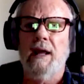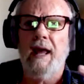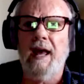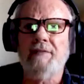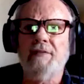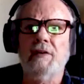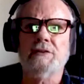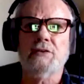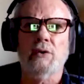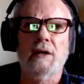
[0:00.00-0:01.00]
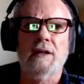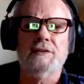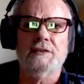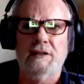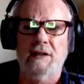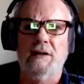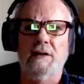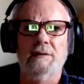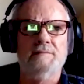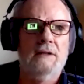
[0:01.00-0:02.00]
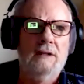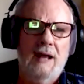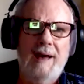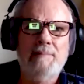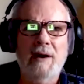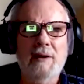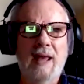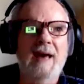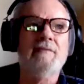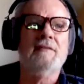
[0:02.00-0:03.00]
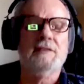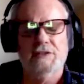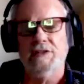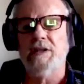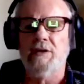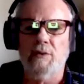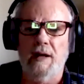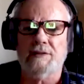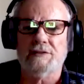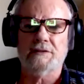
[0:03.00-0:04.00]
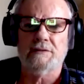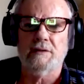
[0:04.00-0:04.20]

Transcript: Half of our touring is here, and about half of it's in the U.S.